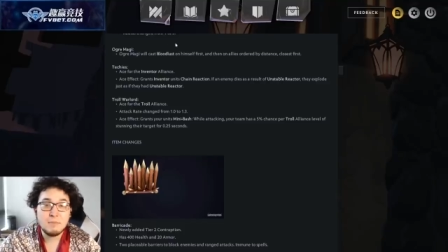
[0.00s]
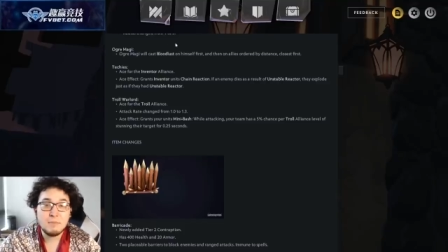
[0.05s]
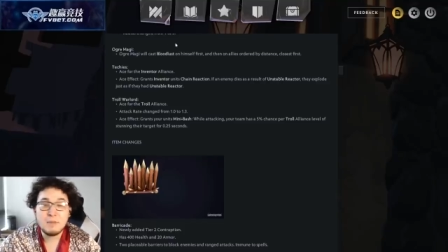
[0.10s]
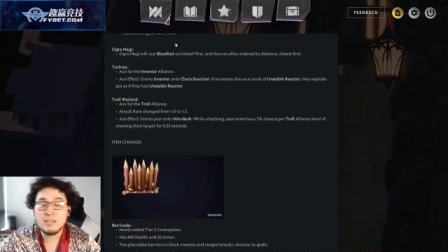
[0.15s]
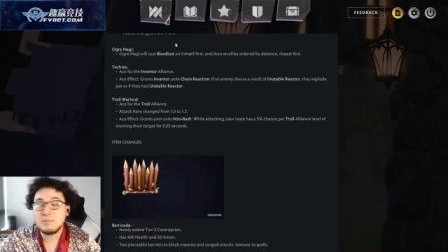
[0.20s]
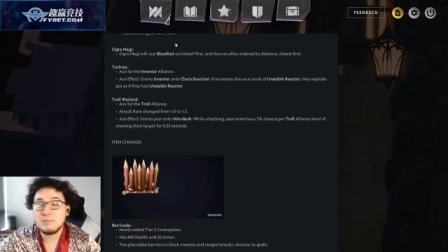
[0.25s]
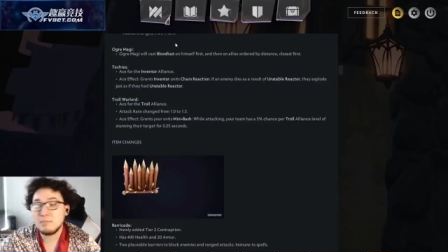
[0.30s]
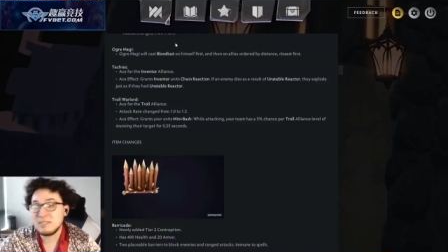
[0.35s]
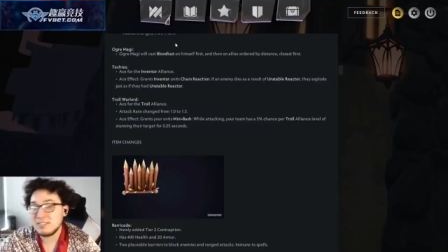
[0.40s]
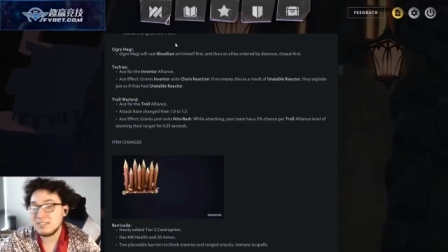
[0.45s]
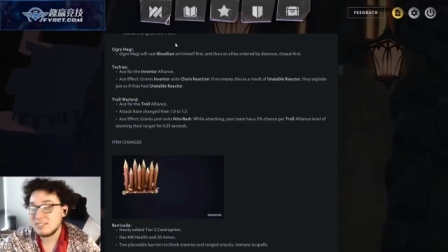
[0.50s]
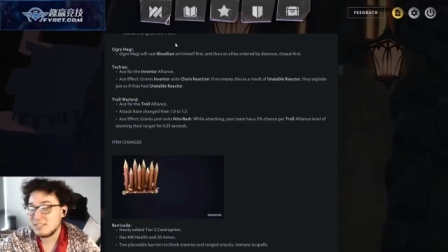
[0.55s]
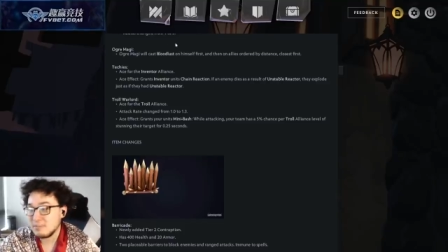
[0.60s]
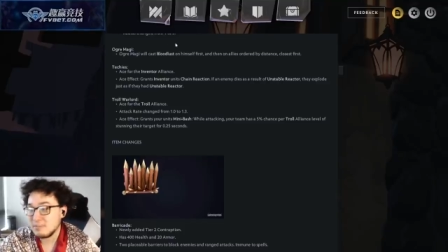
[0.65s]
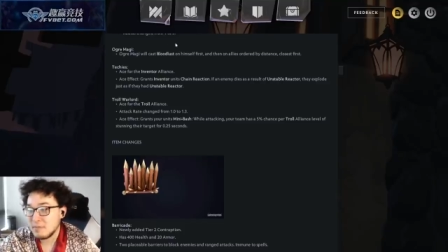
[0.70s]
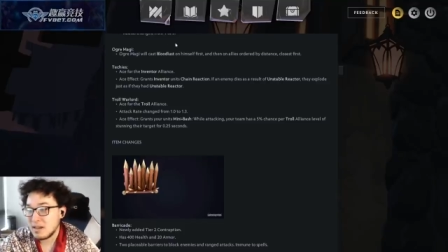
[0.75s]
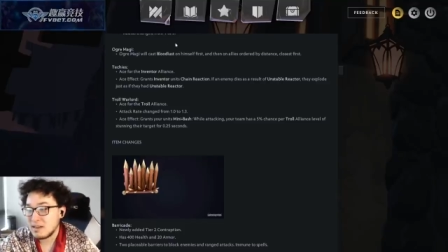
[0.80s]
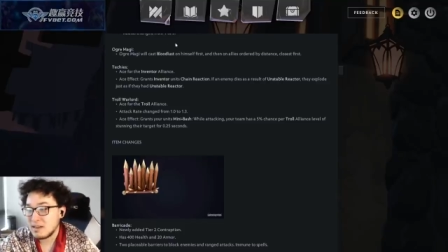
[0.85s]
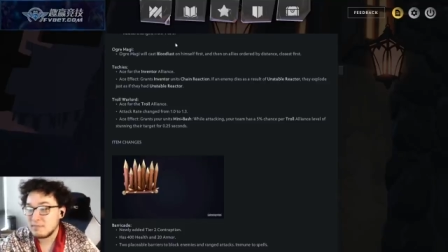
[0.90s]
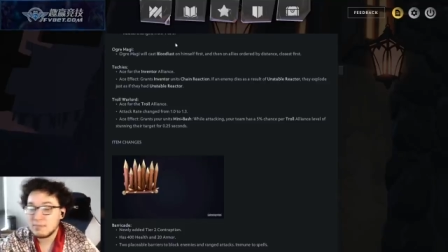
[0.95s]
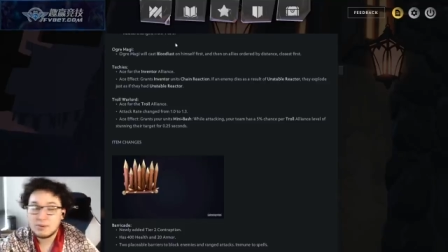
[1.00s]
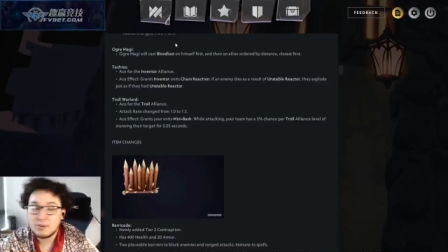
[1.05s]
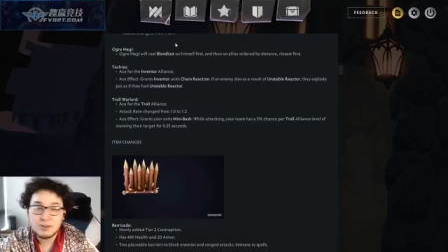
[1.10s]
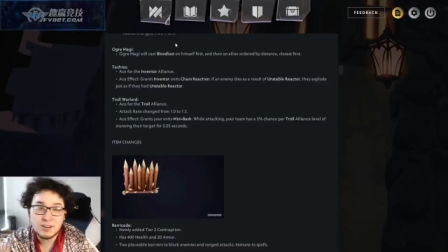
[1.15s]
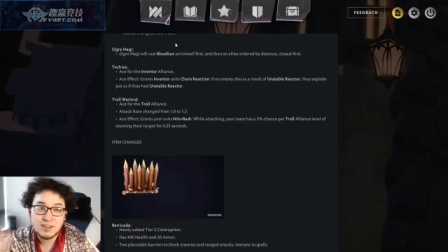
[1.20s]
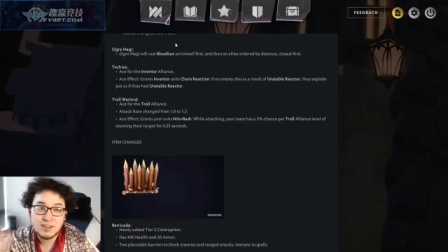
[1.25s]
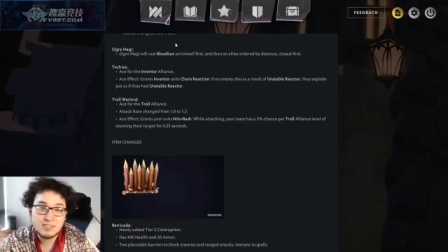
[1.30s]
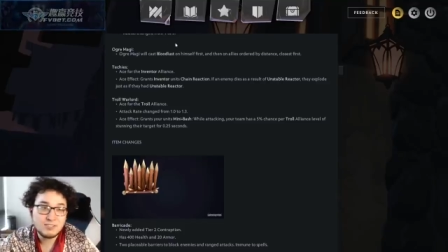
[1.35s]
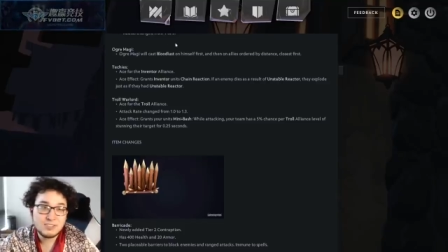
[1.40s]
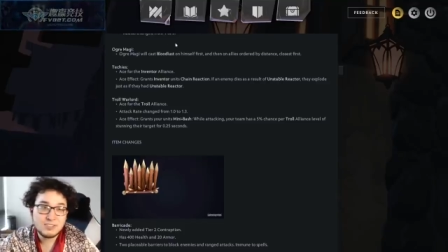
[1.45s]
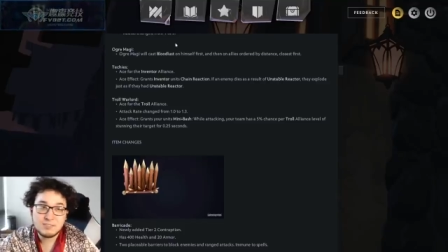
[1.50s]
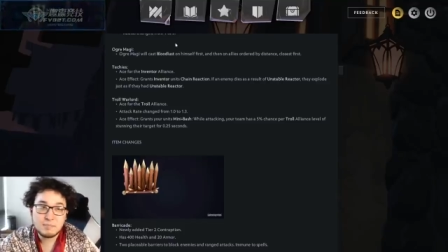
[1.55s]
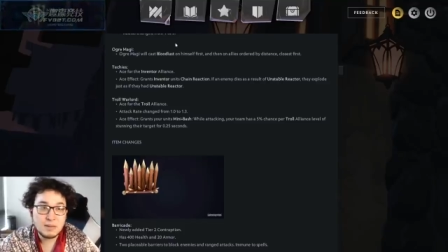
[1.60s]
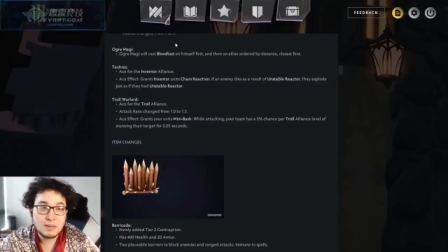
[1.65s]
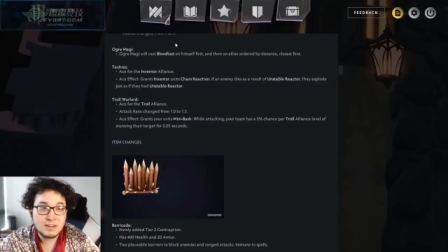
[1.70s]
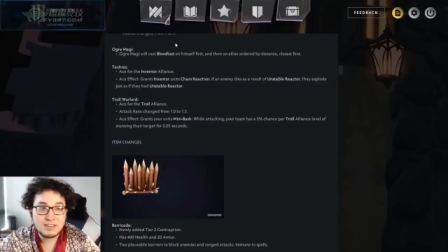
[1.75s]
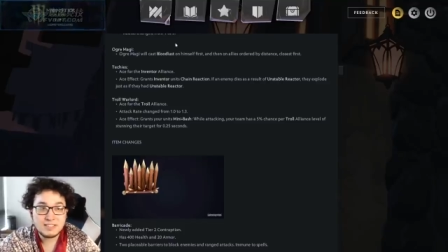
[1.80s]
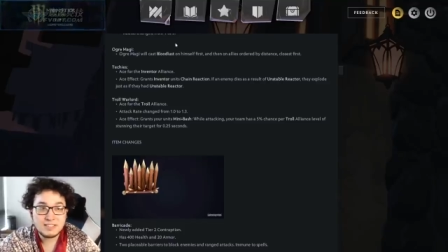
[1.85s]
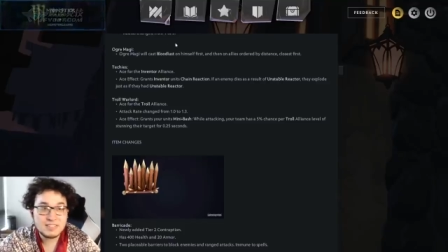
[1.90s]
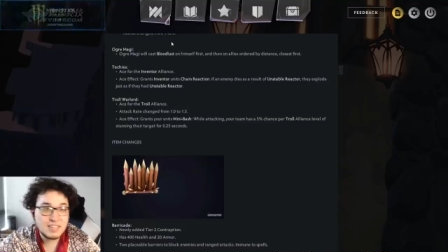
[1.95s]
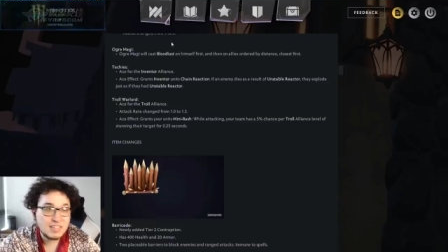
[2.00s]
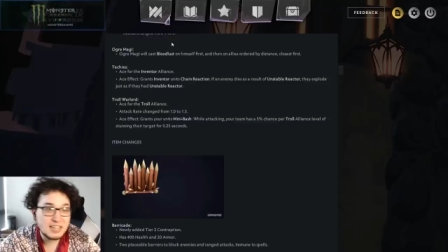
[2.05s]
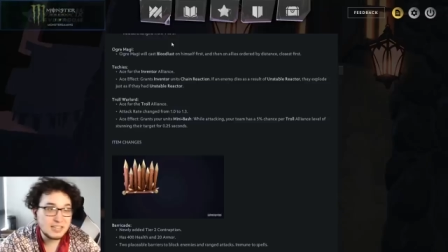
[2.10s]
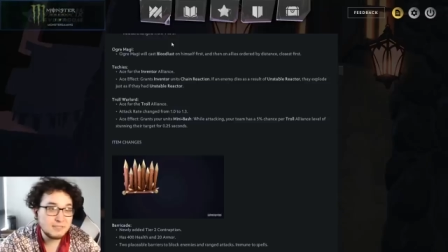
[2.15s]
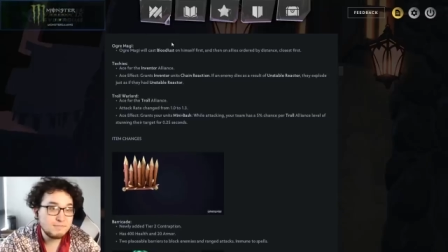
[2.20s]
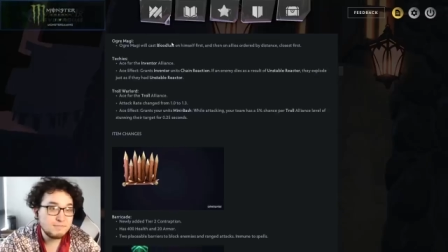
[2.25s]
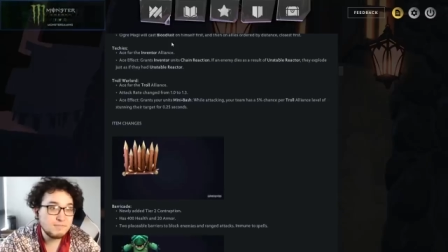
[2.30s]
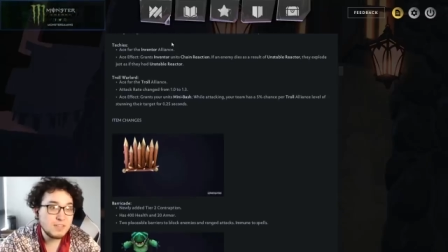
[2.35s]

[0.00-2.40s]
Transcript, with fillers: It makes positioning matter more. It's just better design.